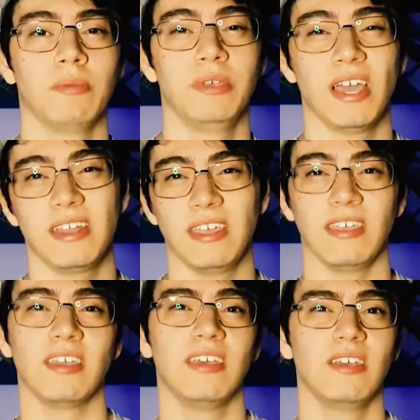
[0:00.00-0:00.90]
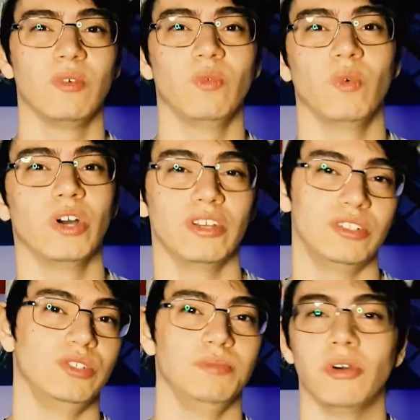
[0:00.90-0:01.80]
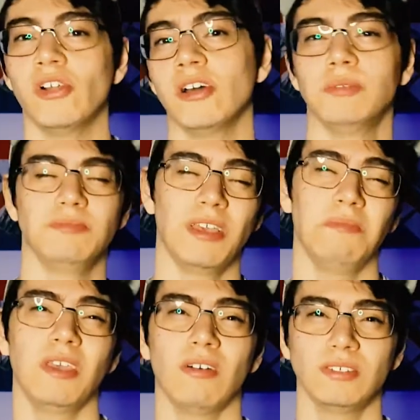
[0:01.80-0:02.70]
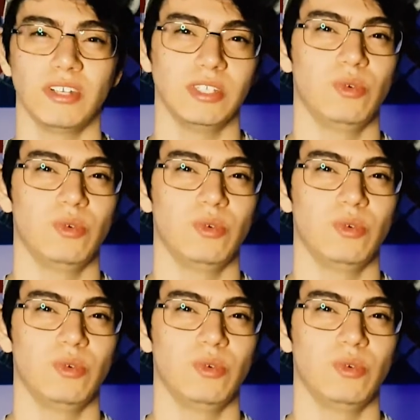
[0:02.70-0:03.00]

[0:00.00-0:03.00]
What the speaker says: to be adding 1 or 2 power-ups. Maybe I'll try to